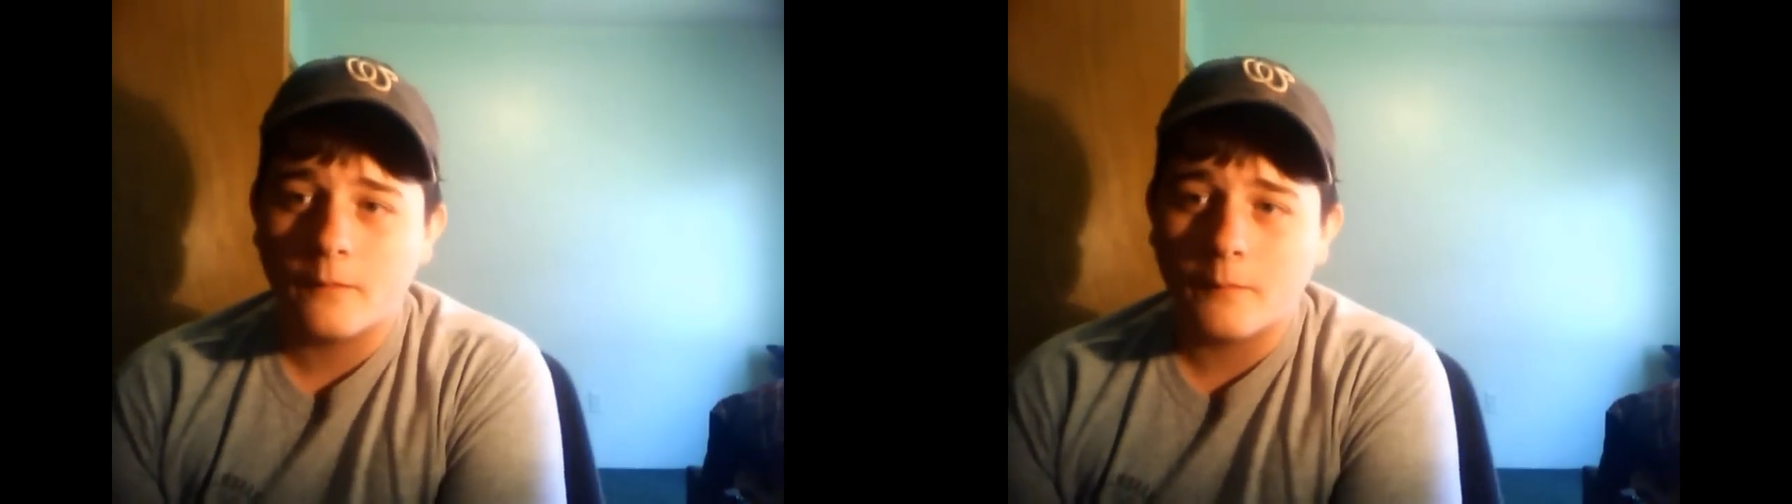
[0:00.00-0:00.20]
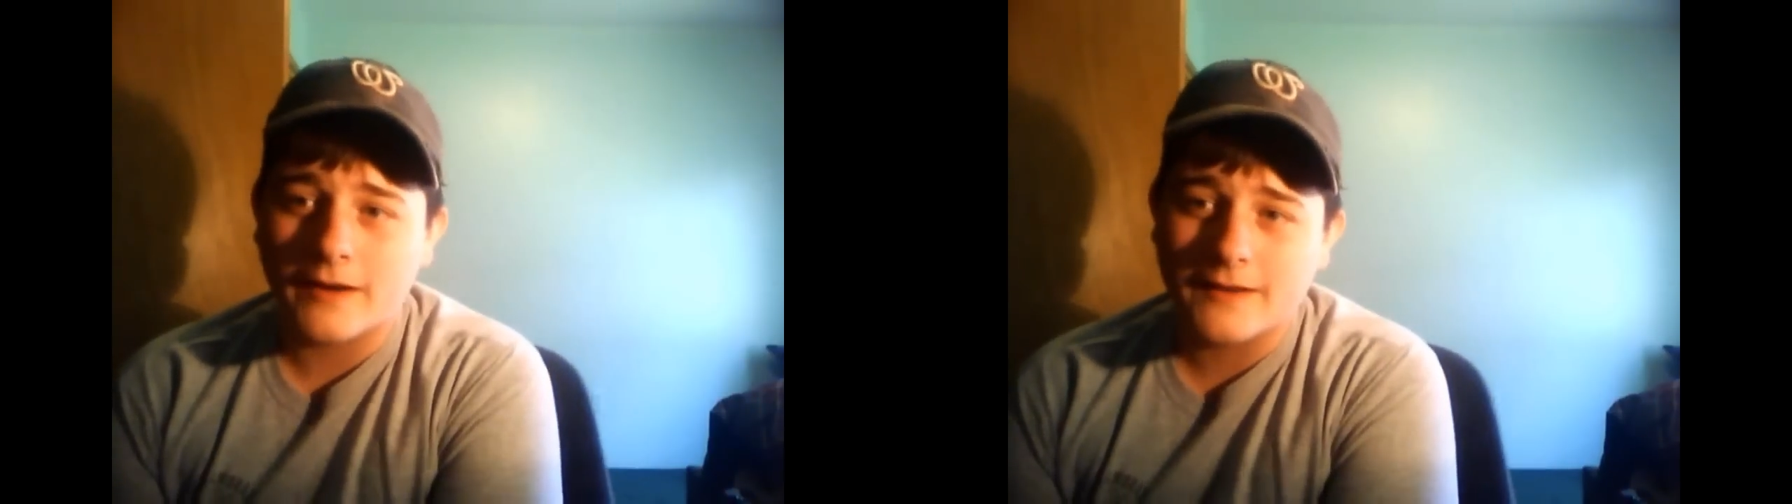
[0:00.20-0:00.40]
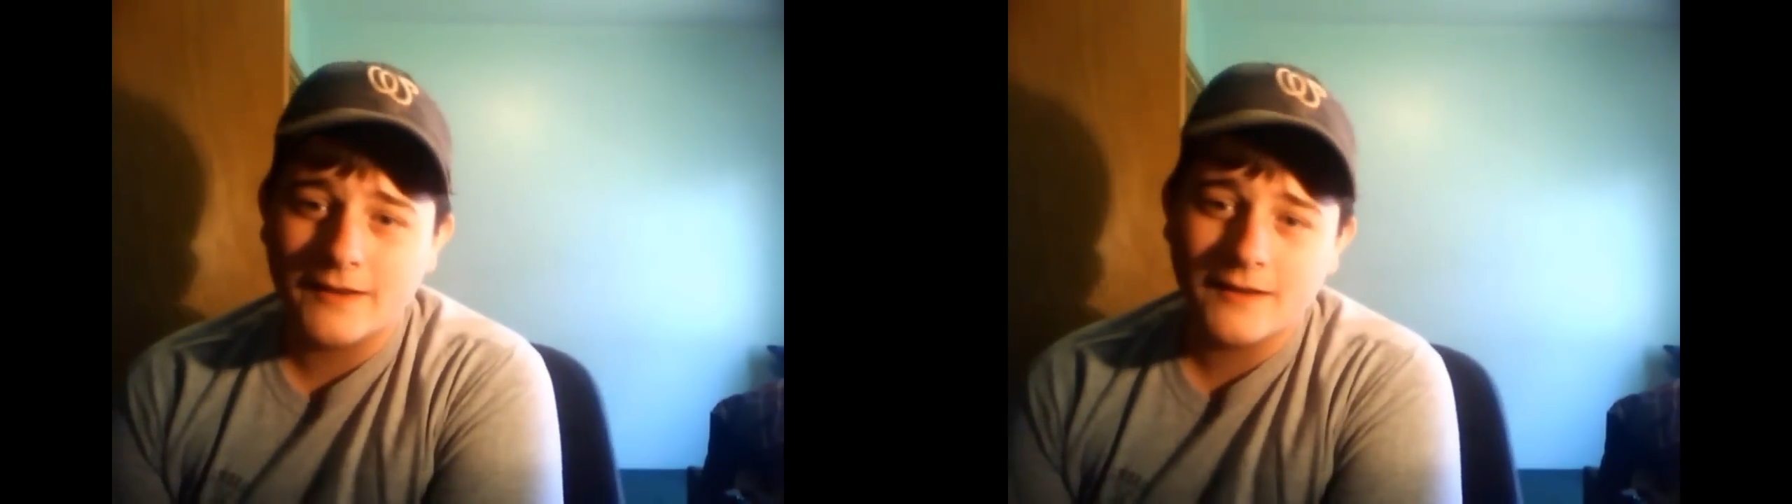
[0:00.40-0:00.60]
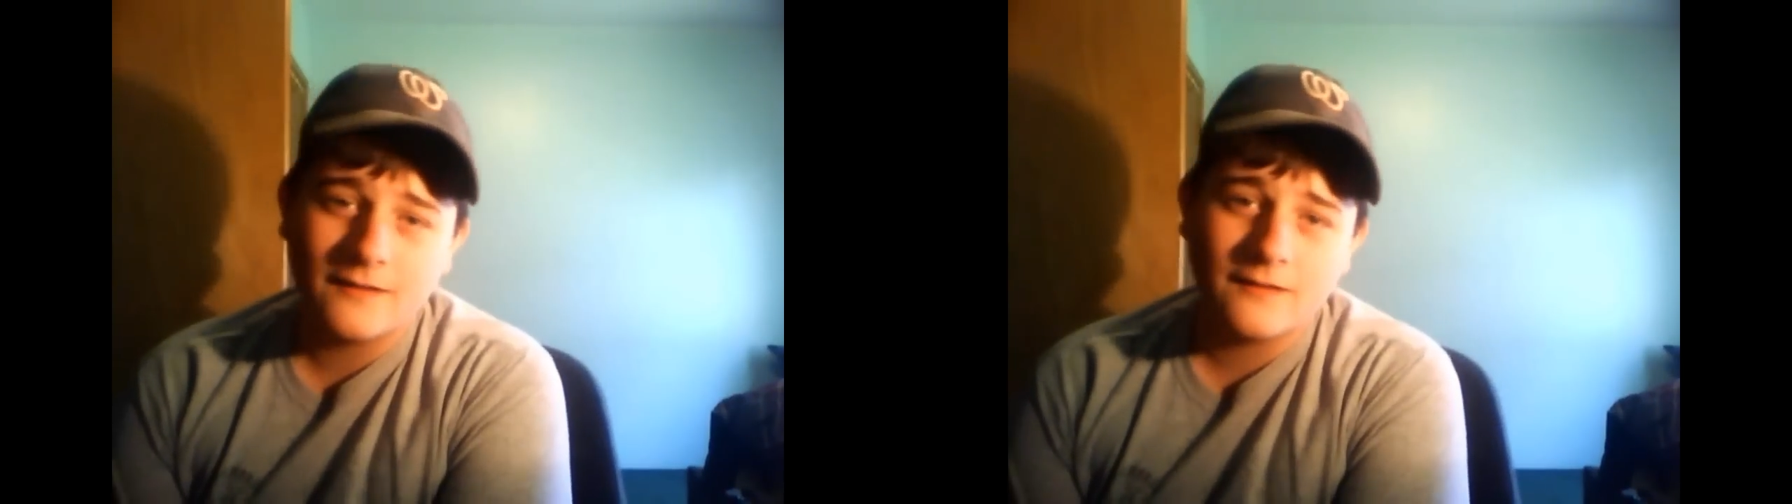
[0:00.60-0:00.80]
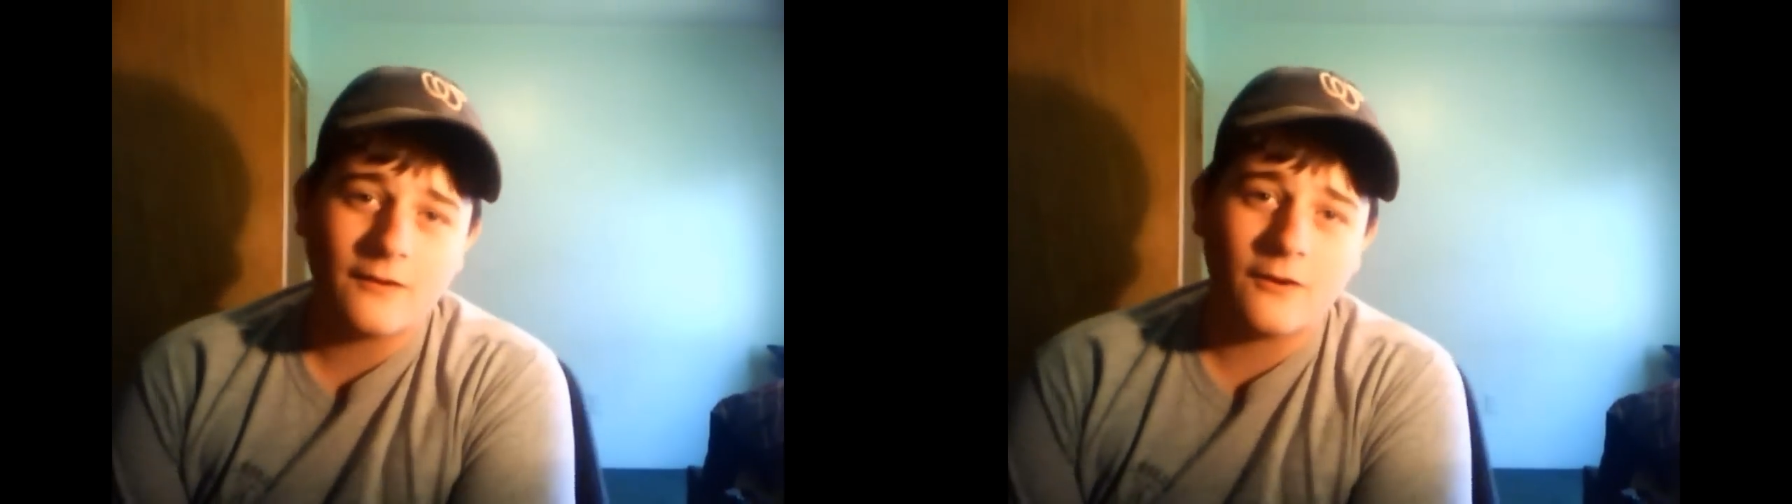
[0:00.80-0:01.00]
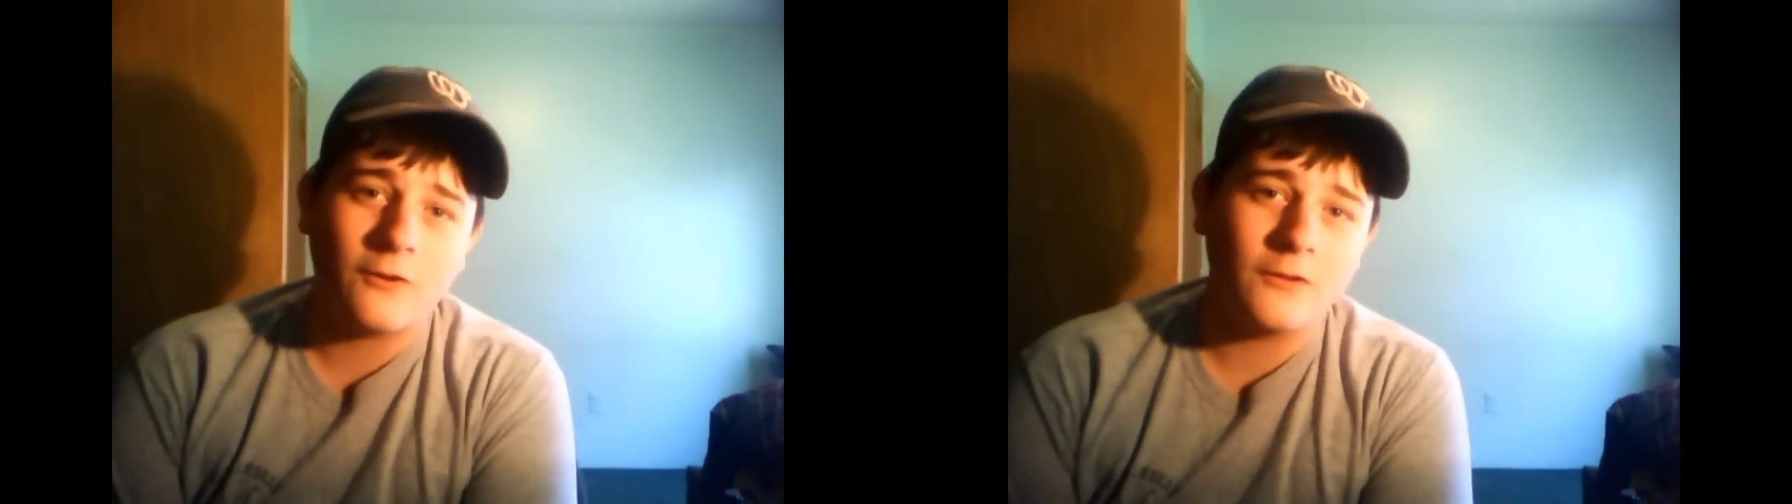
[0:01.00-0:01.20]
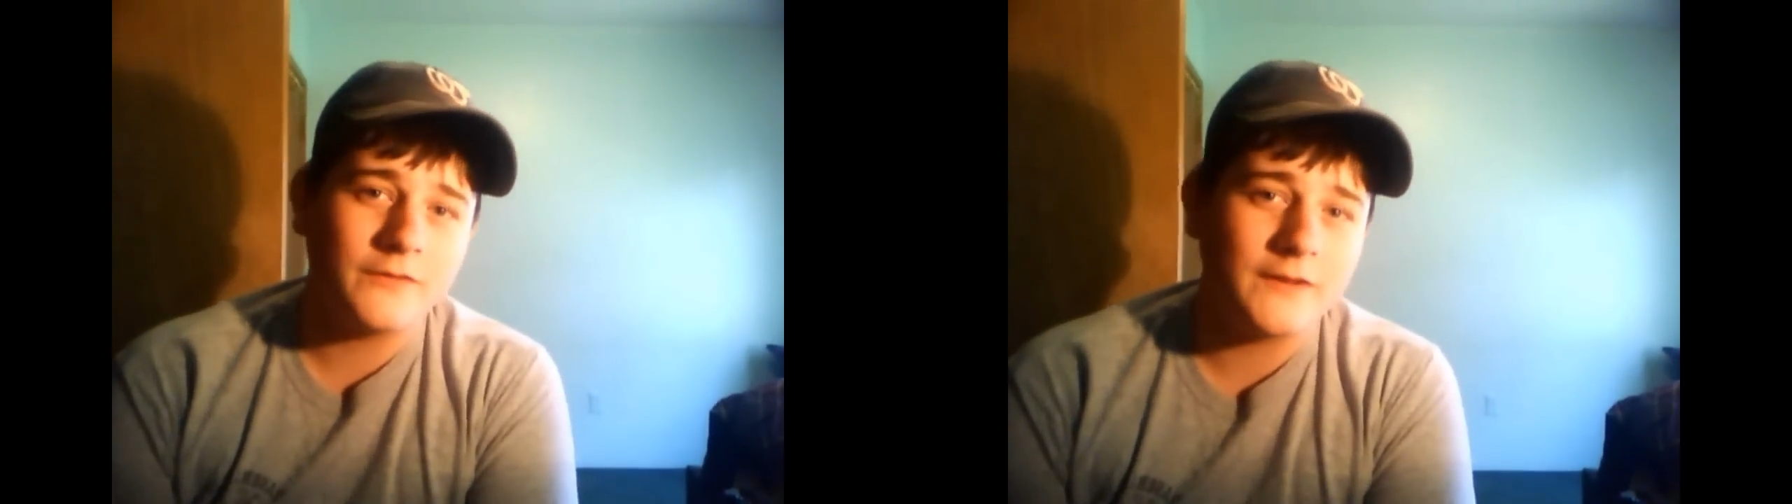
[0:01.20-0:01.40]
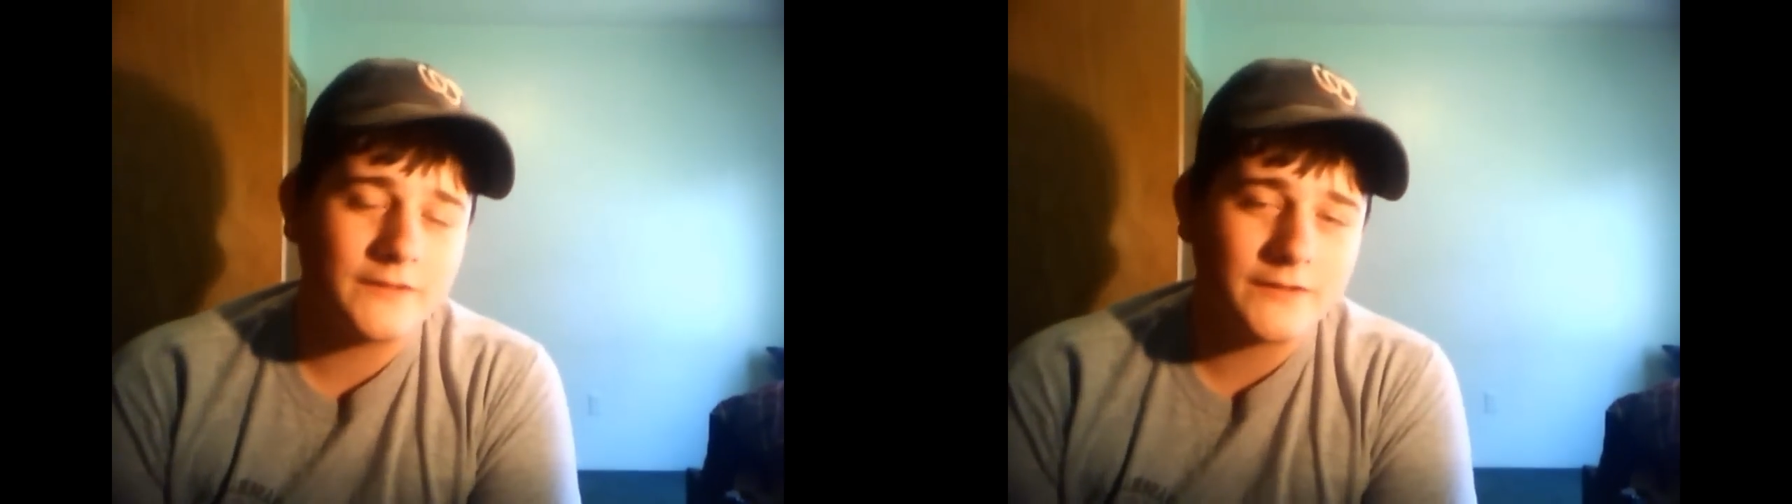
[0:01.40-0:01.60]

My kit, all of it's